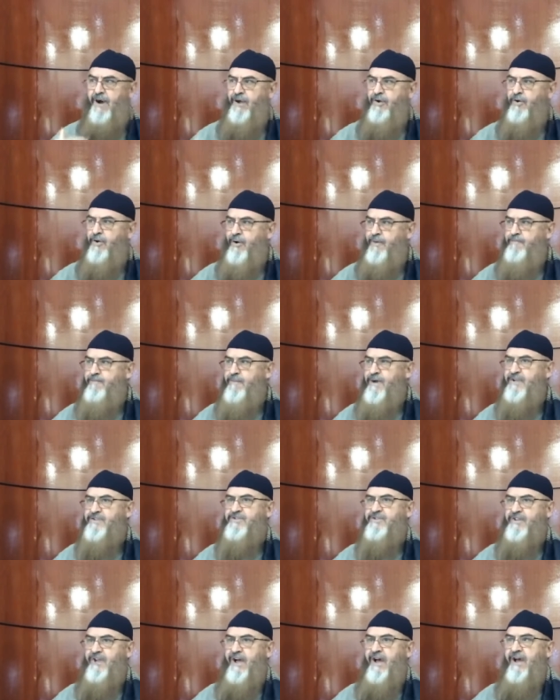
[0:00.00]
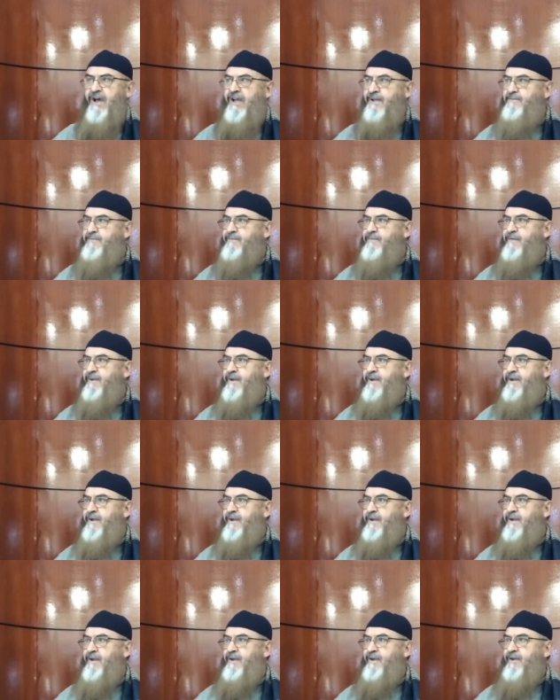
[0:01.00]
ummah's time
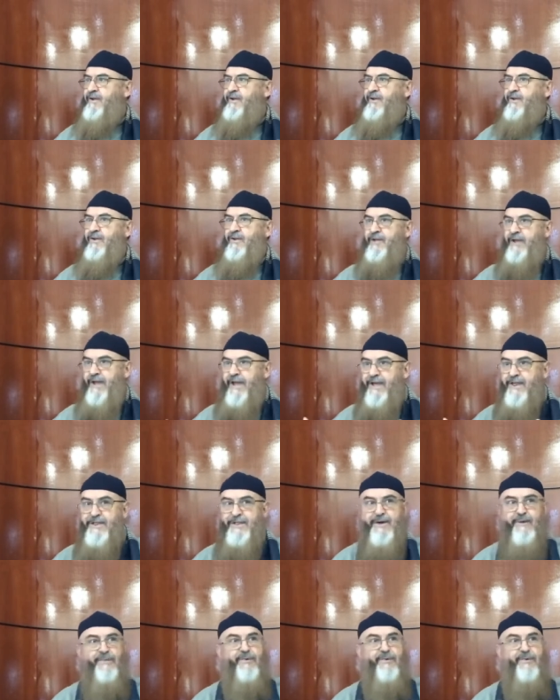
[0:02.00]
in the